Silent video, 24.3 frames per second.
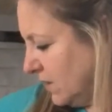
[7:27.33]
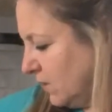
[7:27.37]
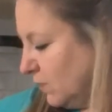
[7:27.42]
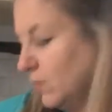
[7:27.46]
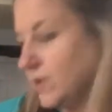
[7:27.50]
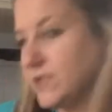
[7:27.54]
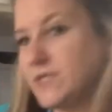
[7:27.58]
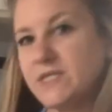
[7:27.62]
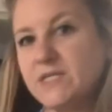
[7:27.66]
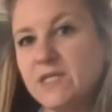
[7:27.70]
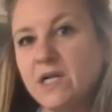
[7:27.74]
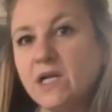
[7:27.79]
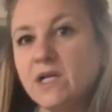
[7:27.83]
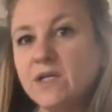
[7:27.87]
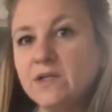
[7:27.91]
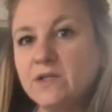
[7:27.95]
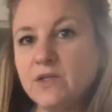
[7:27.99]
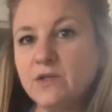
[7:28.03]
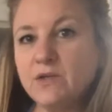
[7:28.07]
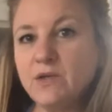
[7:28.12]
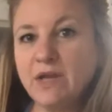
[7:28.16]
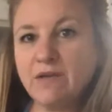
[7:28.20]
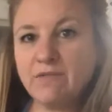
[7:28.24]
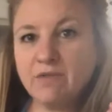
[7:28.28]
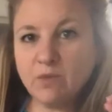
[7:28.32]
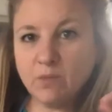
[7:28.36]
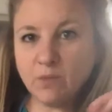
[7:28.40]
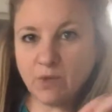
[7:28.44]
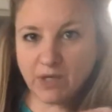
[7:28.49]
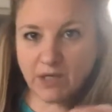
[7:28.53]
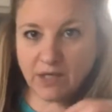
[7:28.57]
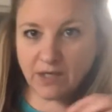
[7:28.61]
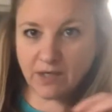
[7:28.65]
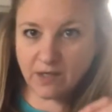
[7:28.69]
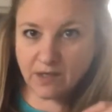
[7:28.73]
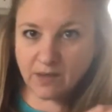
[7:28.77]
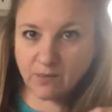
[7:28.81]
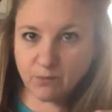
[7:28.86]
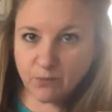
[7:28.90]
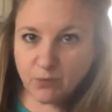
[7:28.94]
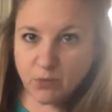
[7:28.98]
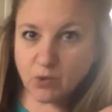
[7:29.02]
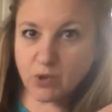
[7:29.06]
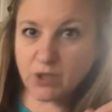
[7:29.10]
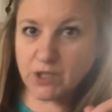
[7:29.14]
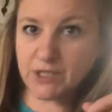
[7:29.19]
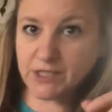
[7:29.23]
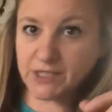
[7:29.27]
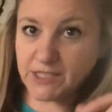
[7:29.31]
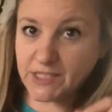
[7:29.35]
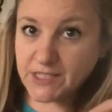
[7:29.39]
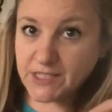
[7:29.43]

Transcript: With salt, you never want to pour